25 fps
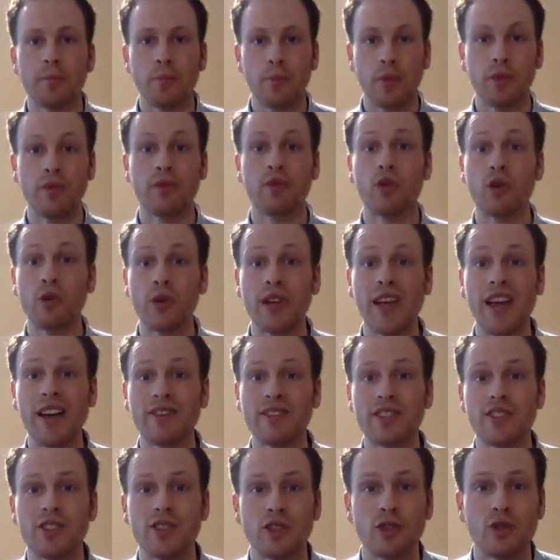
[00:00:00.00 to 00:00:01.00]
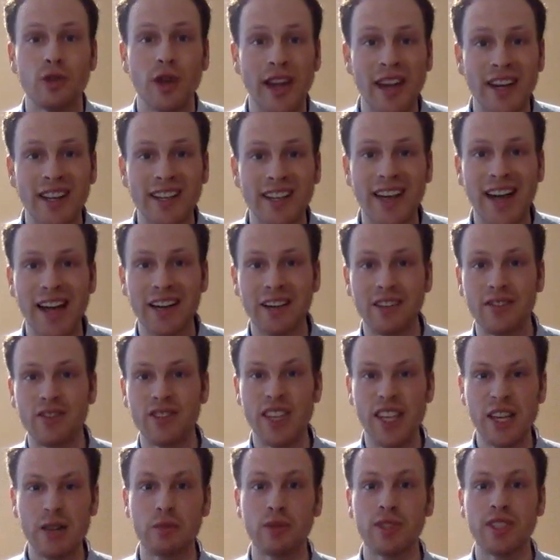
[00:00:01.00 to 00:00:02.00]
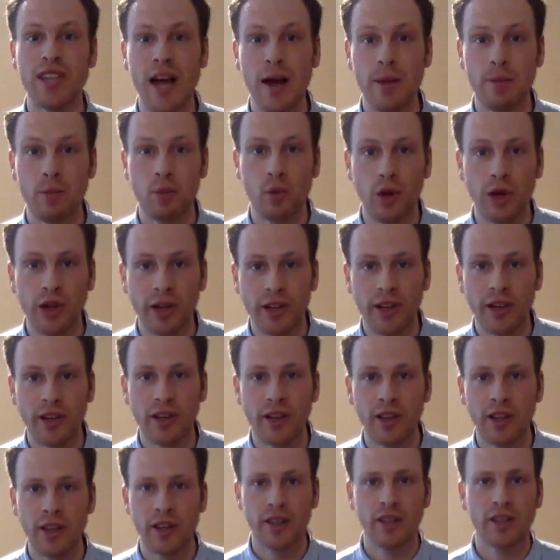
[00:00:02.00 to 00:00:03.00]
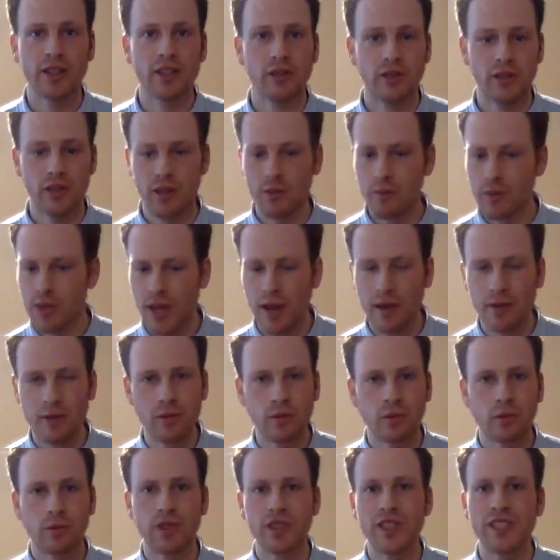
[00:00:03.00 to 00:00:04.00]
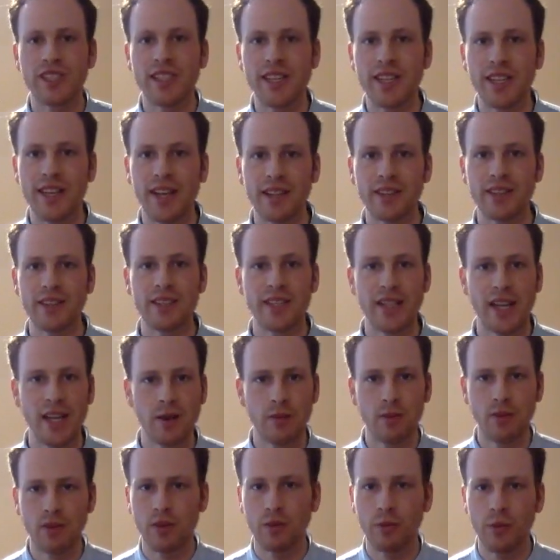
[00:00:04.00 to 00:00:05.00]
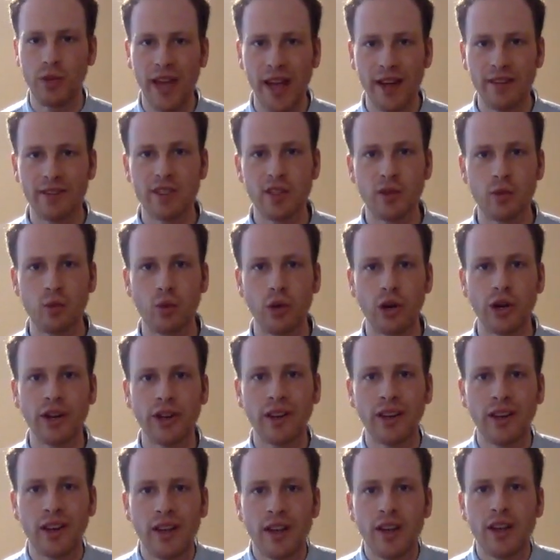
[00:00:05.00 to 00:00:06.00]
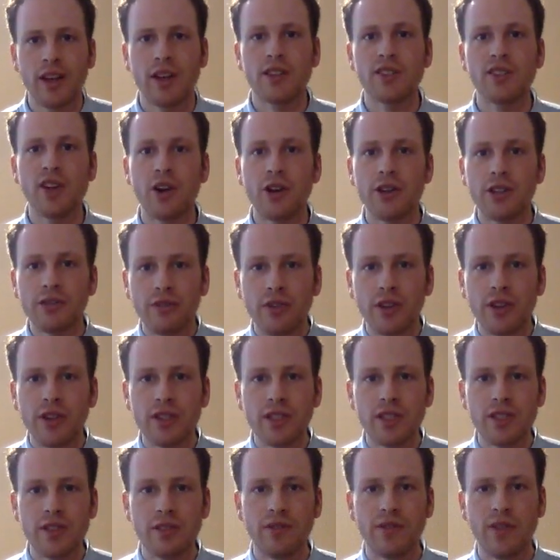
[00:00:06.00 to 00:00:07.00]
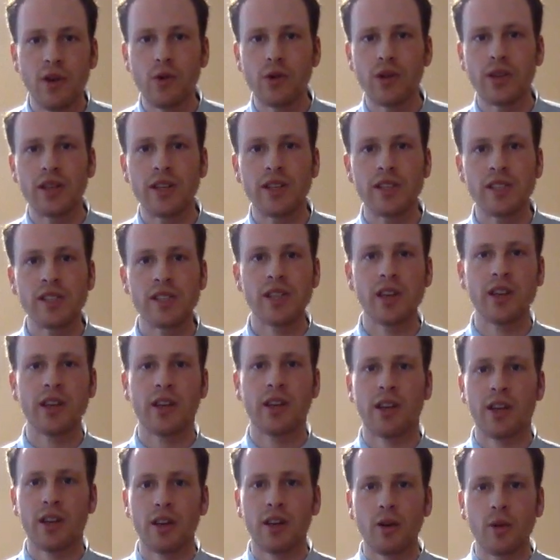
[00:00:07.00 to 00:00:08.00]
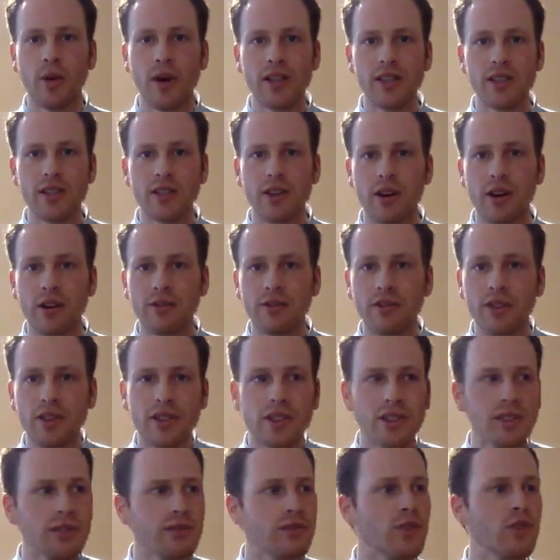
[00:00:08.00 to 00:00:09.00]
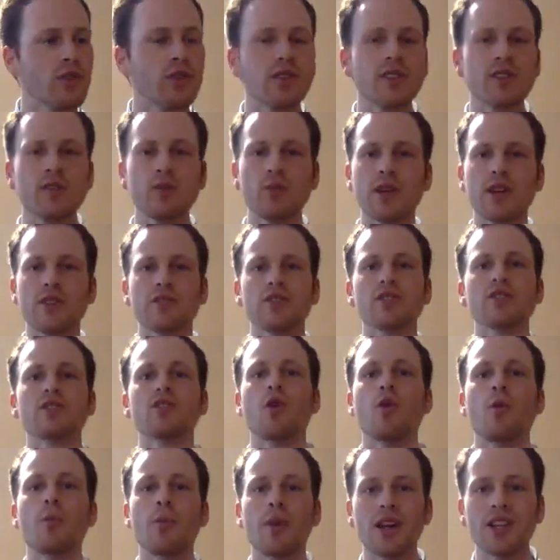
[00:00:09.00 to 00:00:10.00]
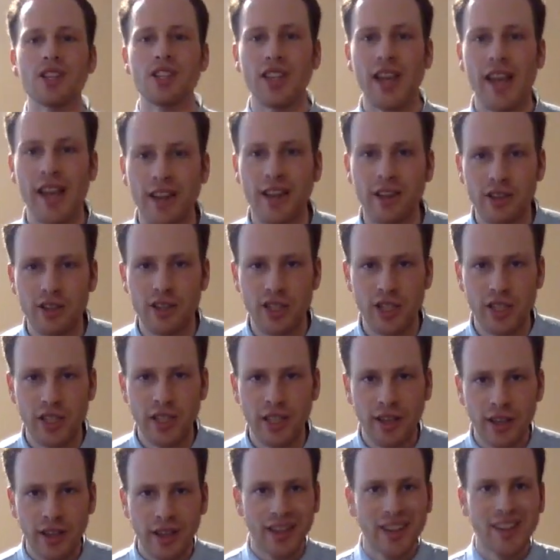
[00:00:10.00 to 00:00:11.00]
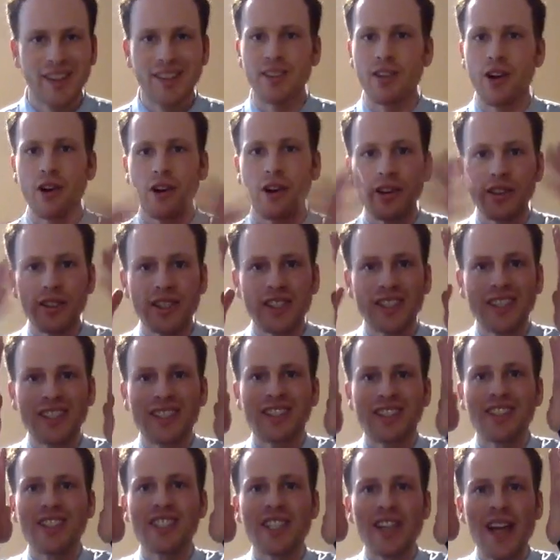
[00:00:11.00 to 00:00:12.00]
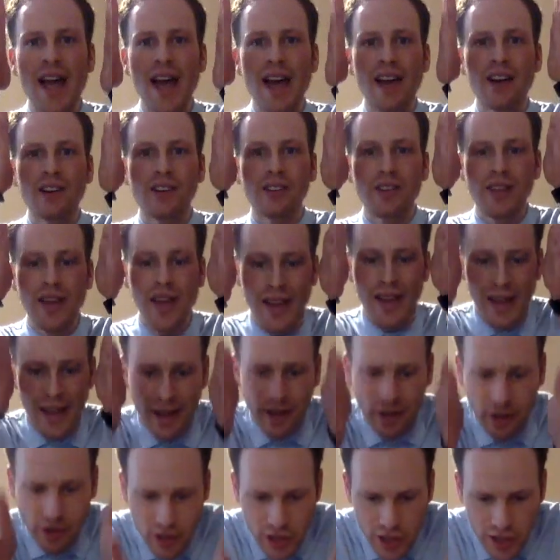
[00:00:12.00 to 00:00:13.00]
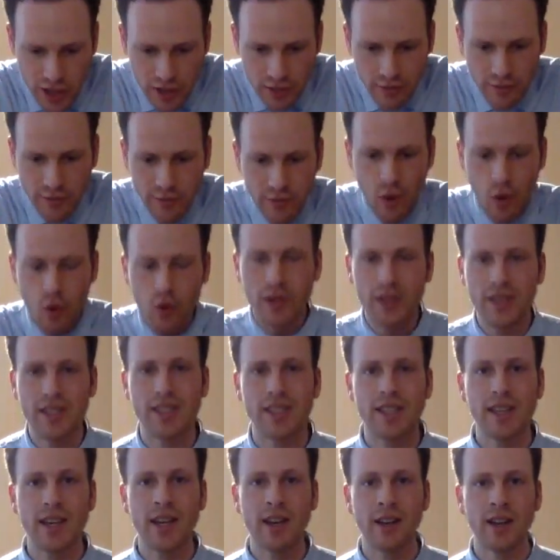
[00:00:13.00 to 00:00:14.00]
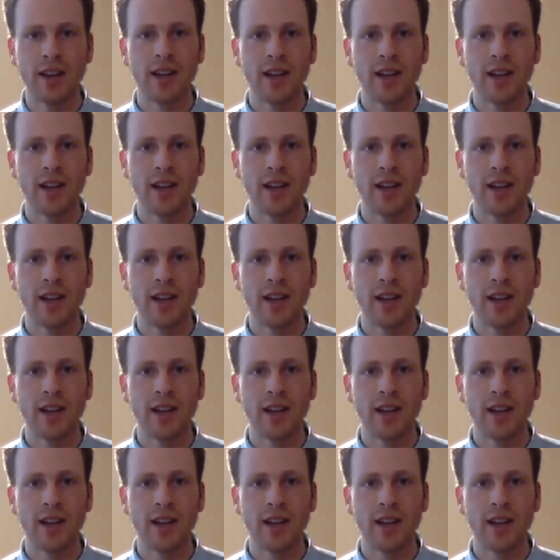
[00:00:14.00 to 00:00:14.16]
before we have to do any kind of tabletop work. So sometimes when we're sitting at the table and we have to work, it's hard for us to focus. Why is it hard for us to focus? We have so much energy. It's hard to channel that energy and focus it